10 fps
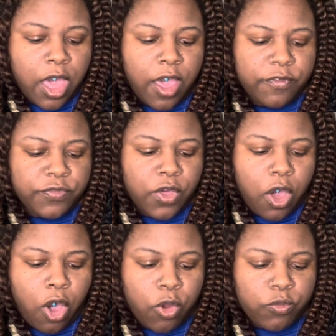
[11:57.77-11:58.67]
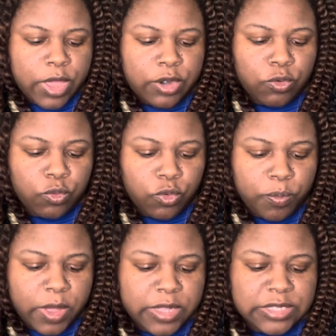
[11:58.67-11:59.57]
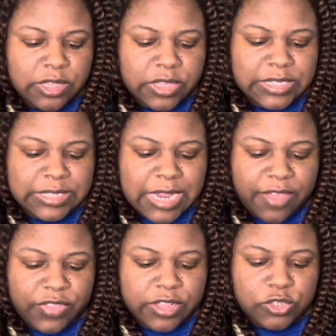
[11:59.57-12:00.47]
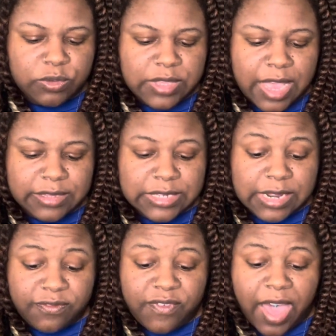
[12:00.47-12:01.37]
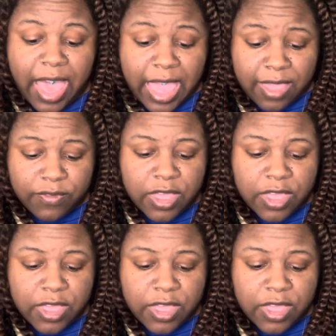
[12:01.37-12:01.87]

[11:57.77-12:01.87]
of the All Red Group until his death in 2005.